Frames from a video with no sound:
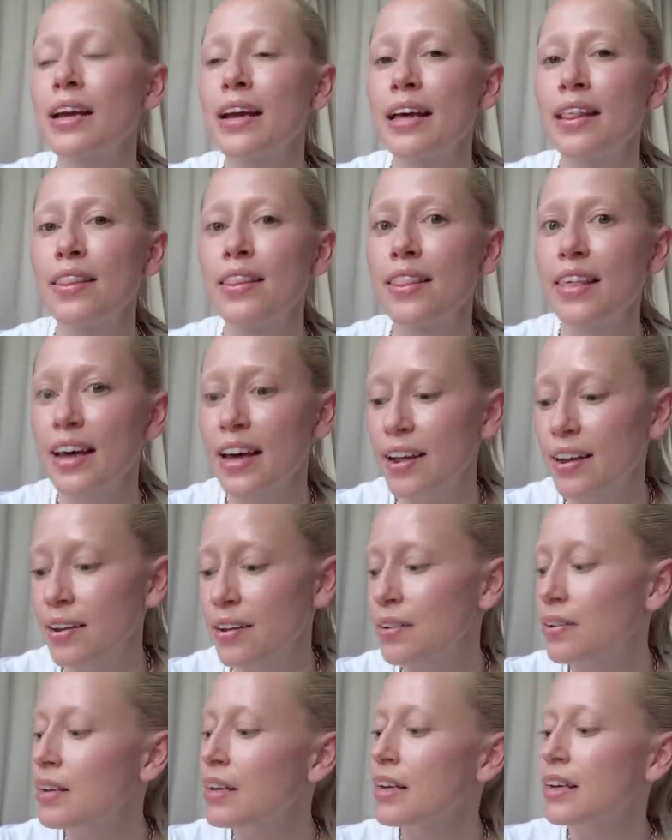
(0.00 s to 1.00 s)
and
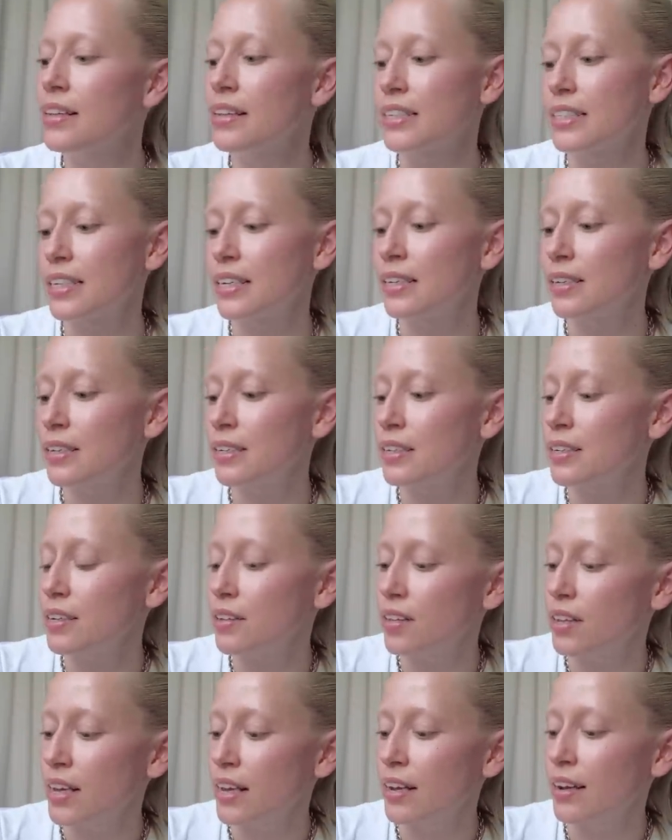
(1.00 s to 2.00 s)
then this little
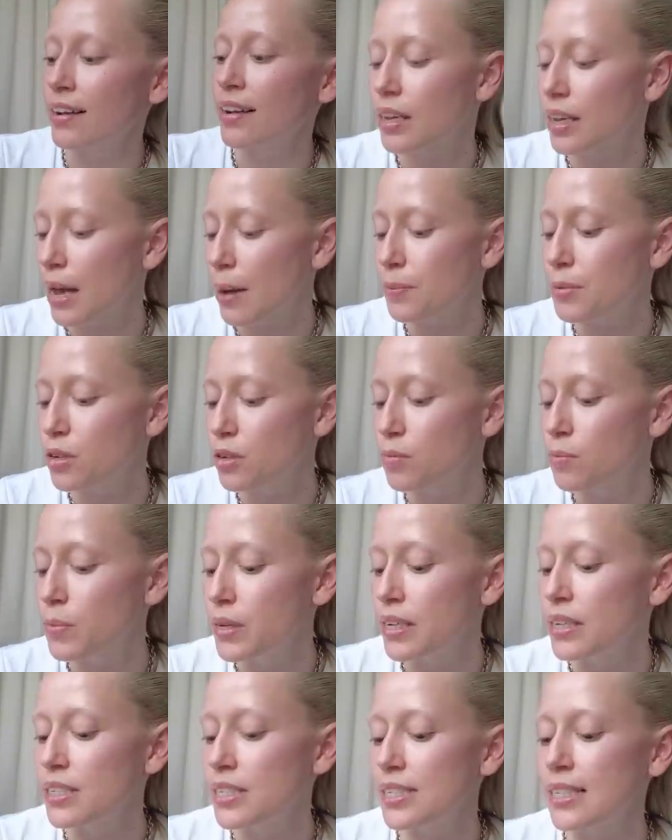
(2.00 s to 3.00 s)
thing kept on
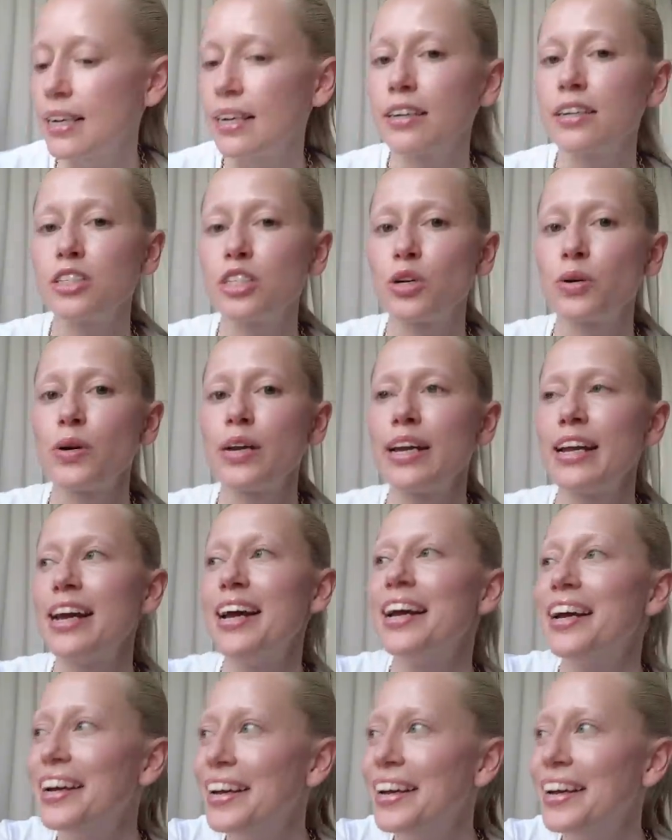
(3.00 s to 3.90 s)
being stuck, so he